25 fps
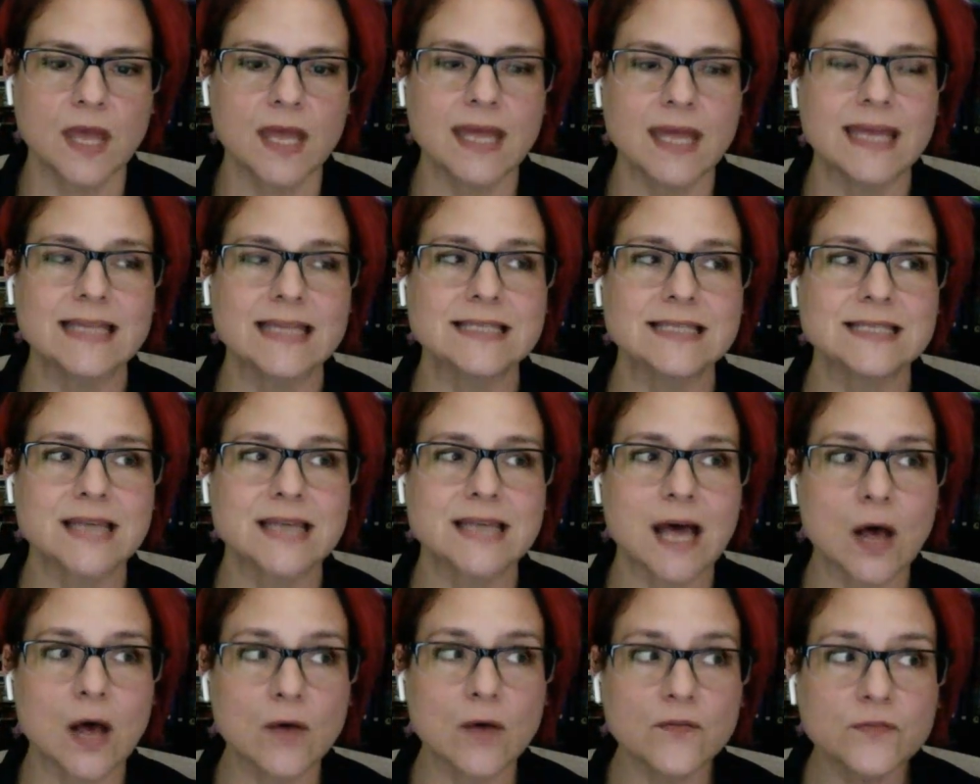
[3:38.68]
it's
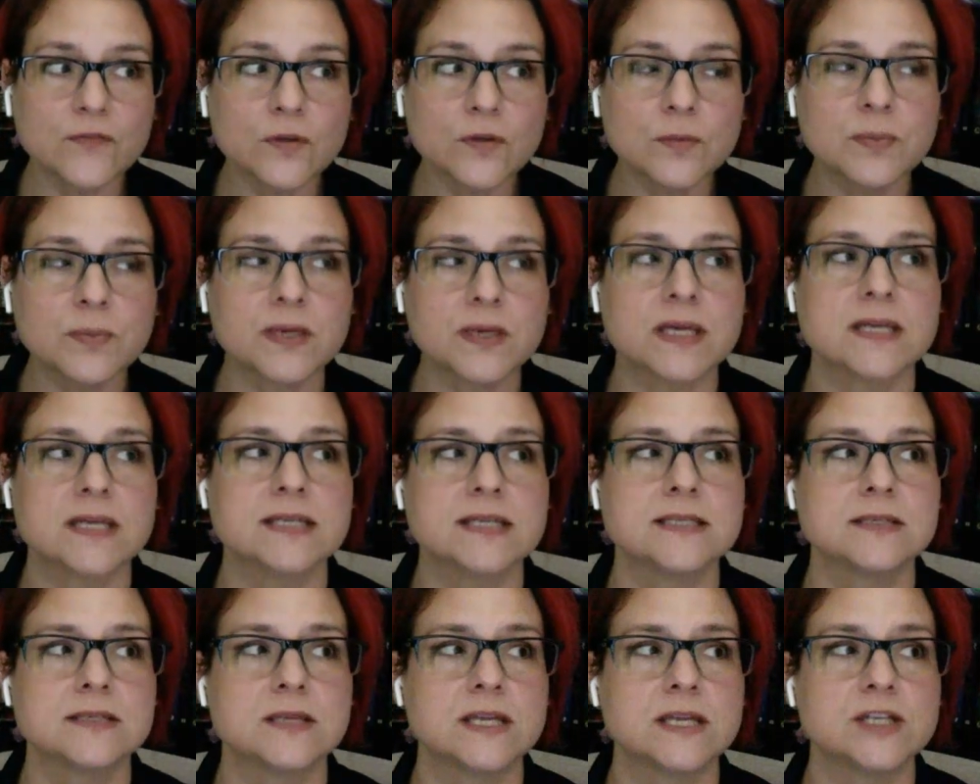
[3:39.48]
helpful
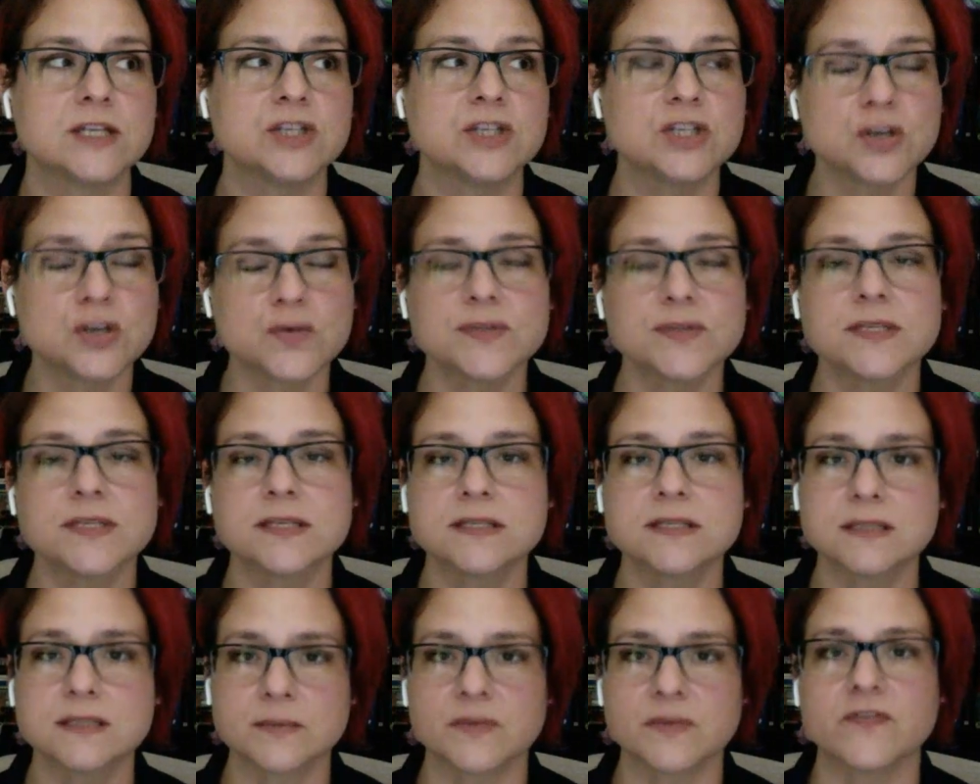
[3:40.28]
because it shows
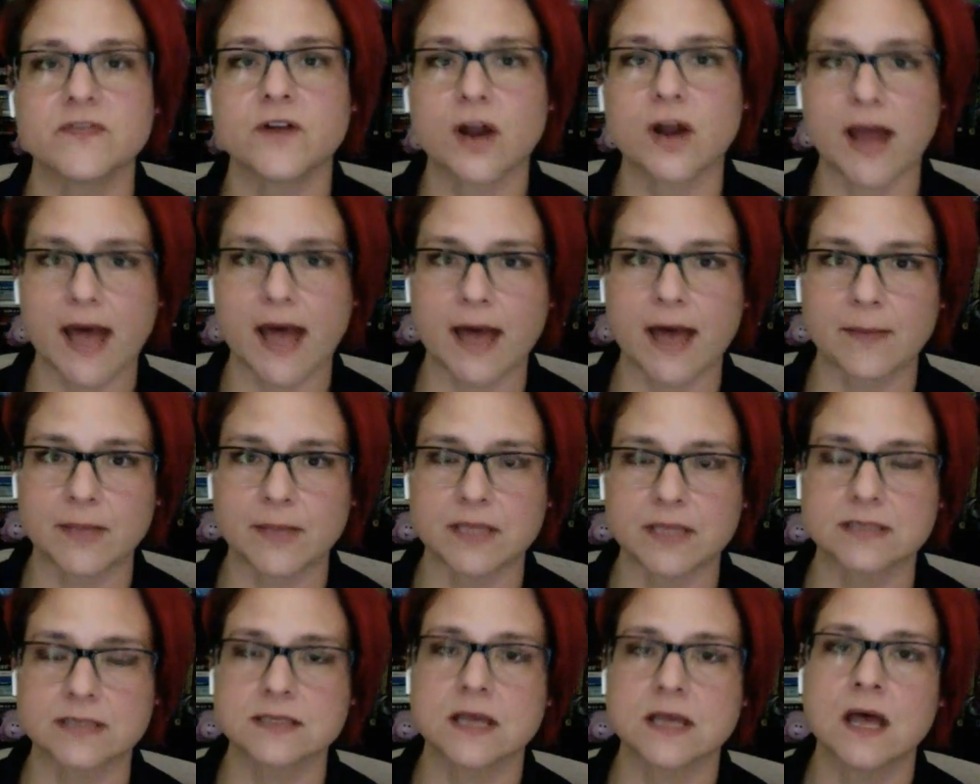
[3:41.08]
us some of our
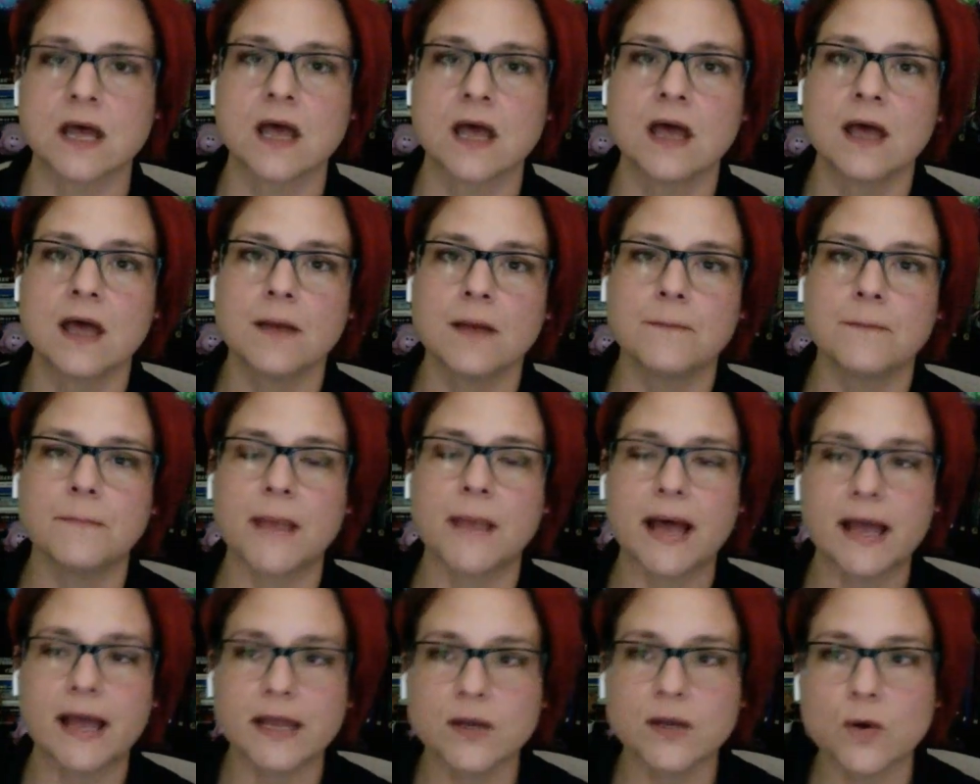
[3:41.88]
habits.
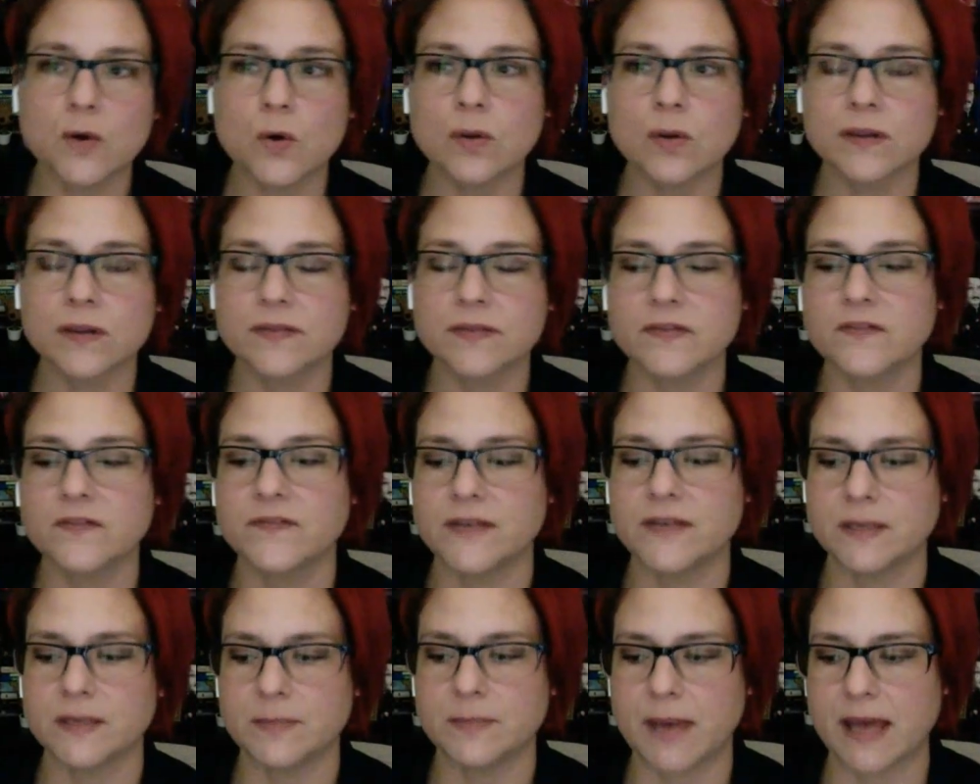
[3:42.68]
My goal in the
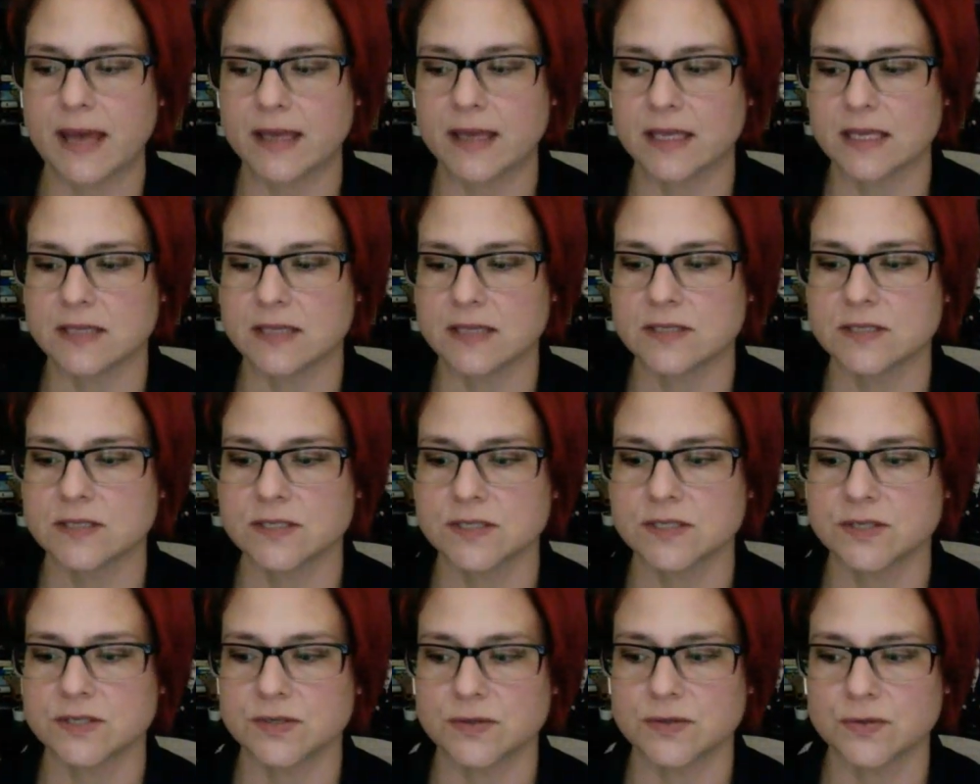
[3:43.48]
feedback is
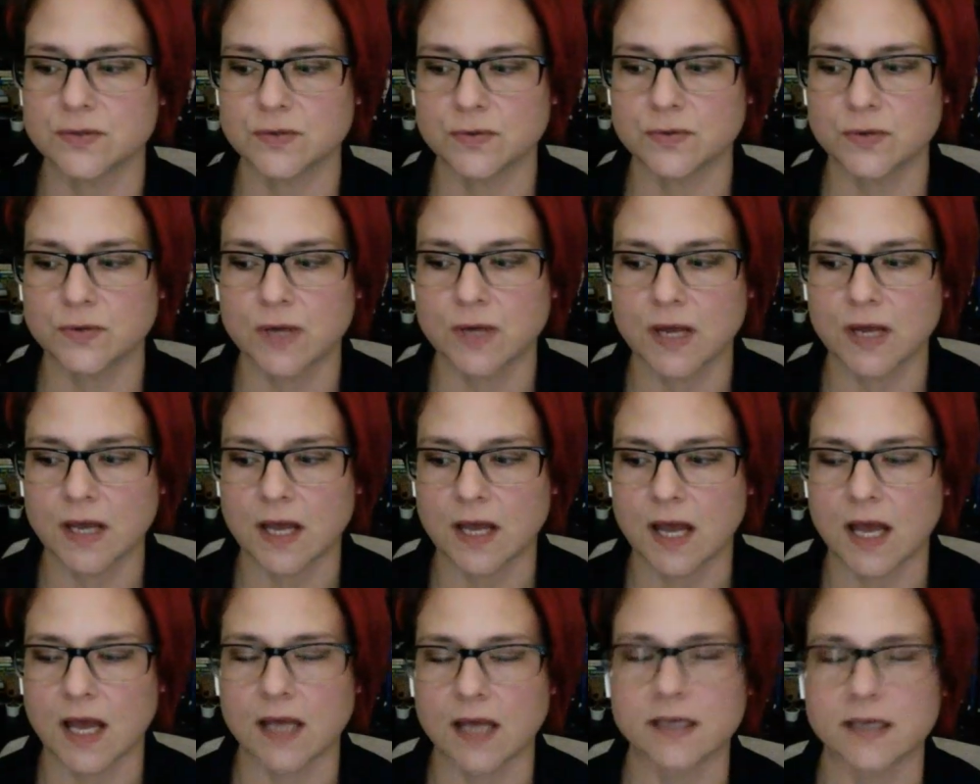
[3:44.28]
to
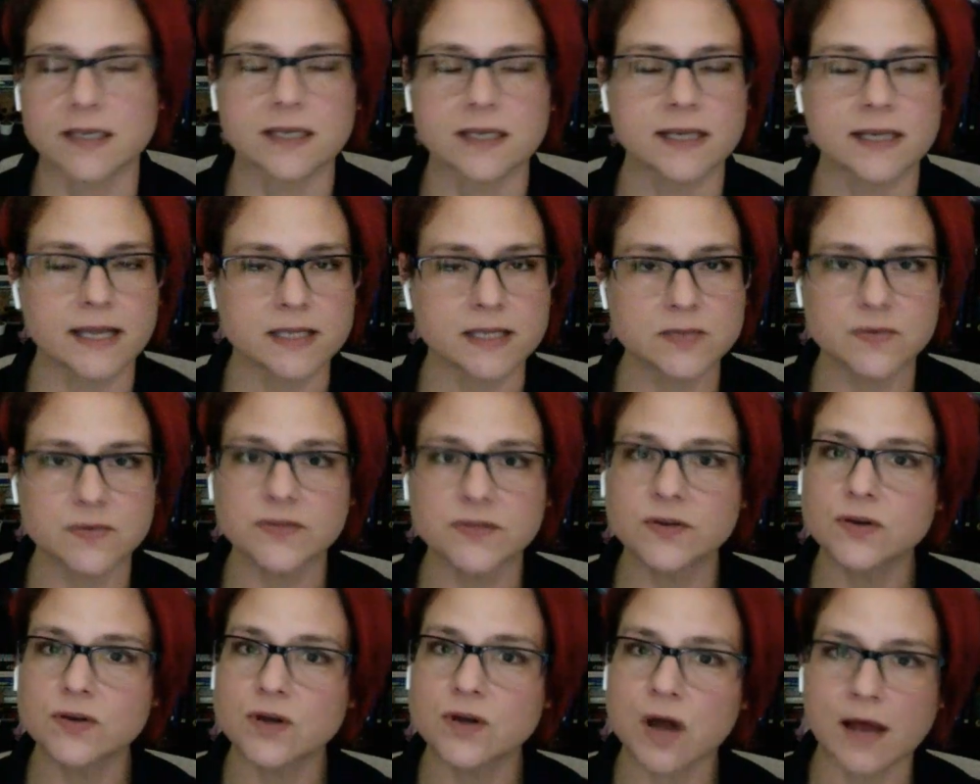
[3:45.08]
connect with
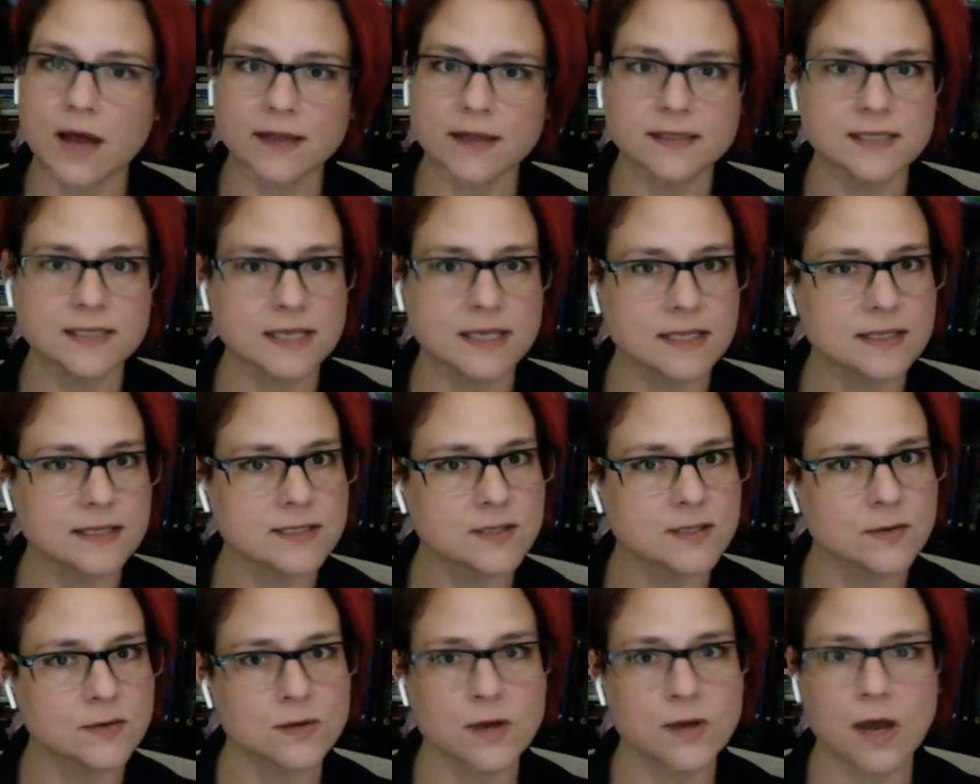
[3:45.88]
your content,
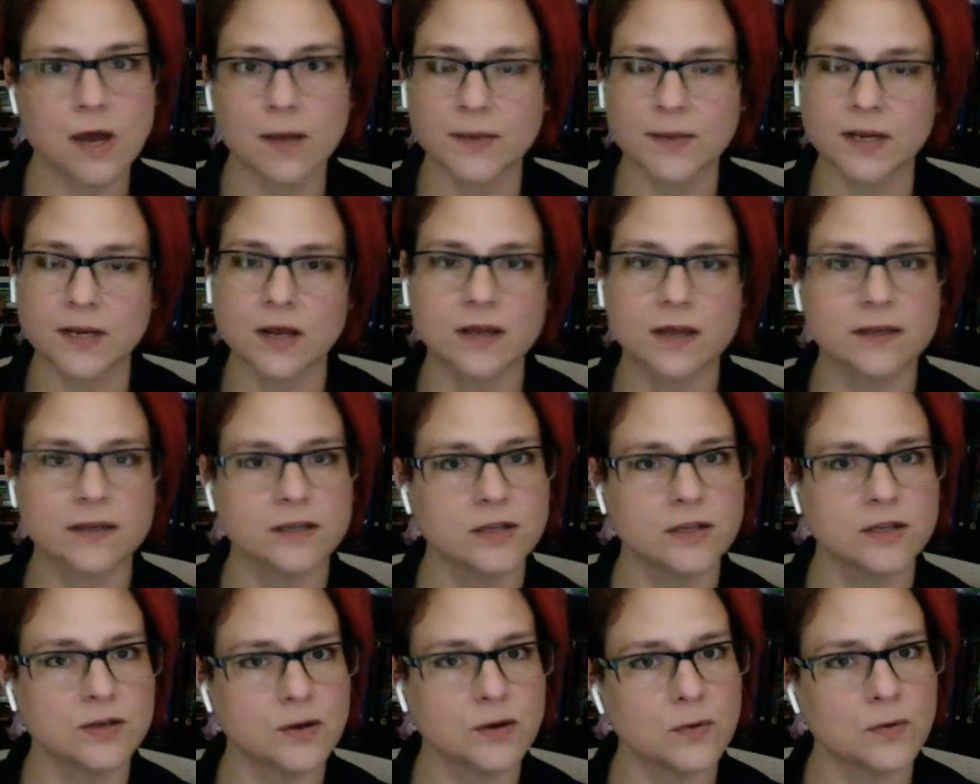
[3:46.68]
so to comment on
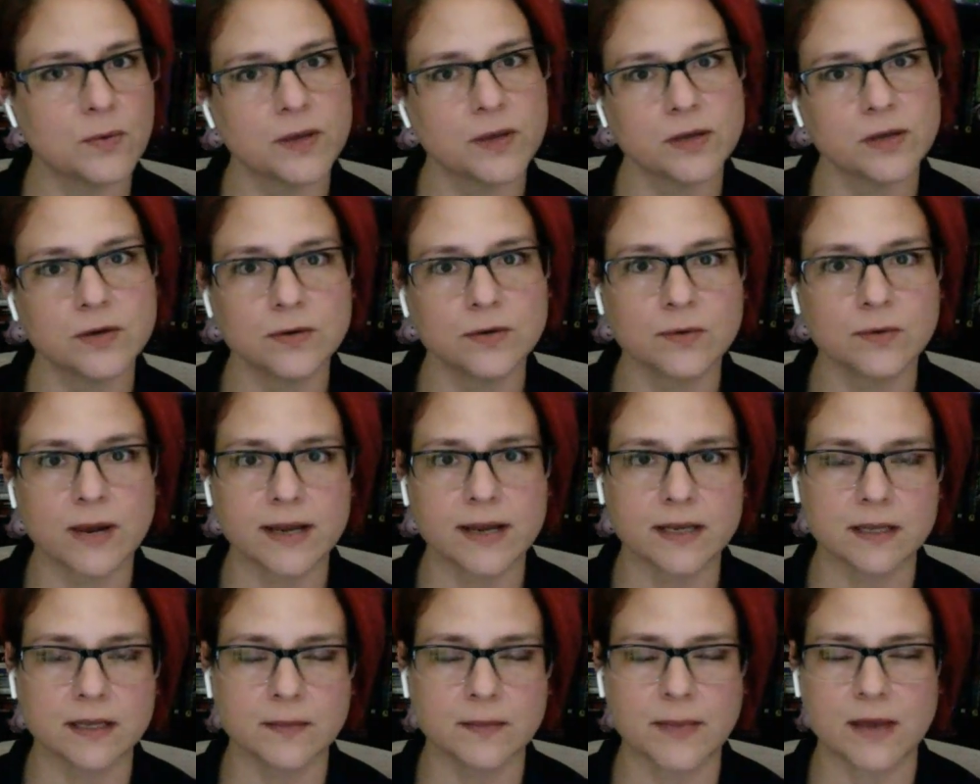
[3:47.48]
what you're
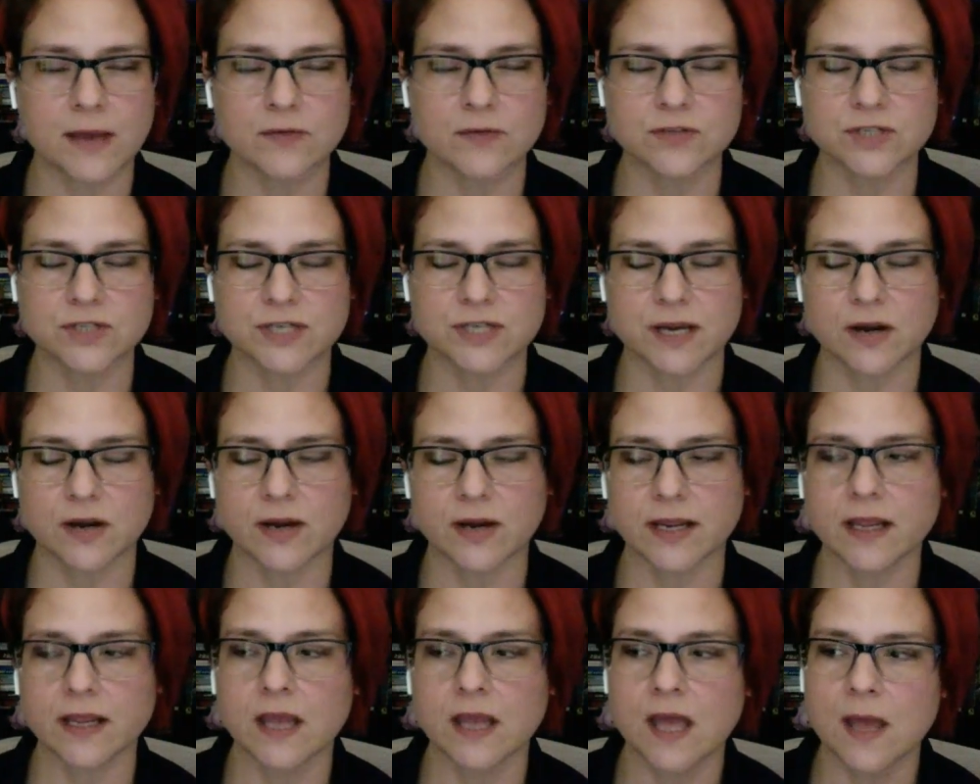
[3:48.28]
writing about and
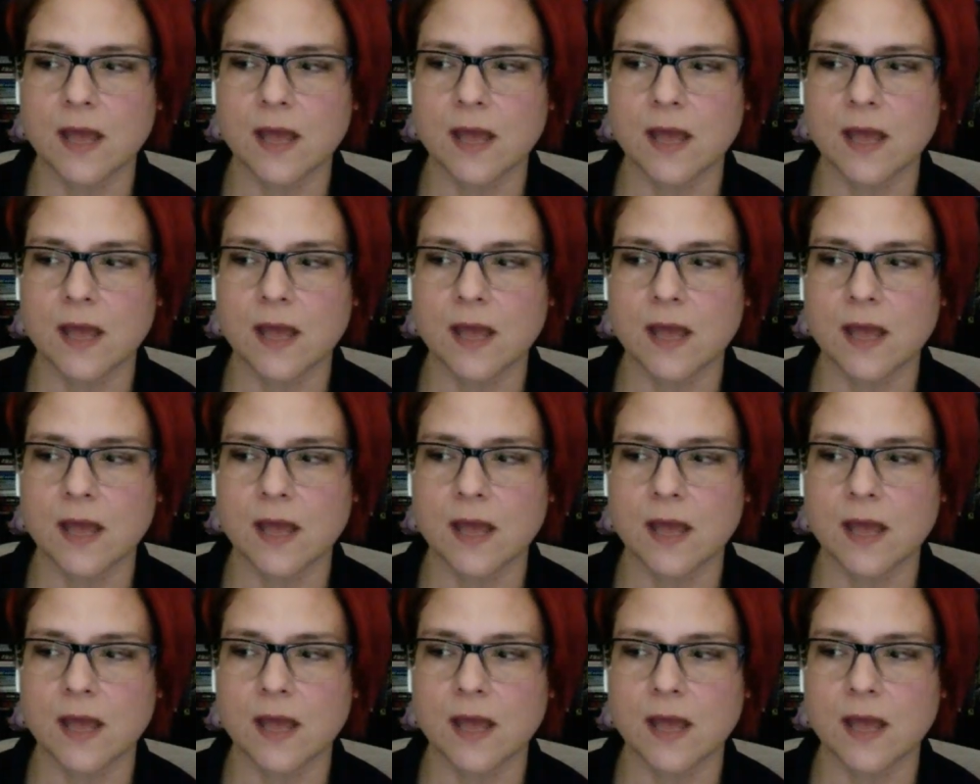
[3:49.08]
sharing,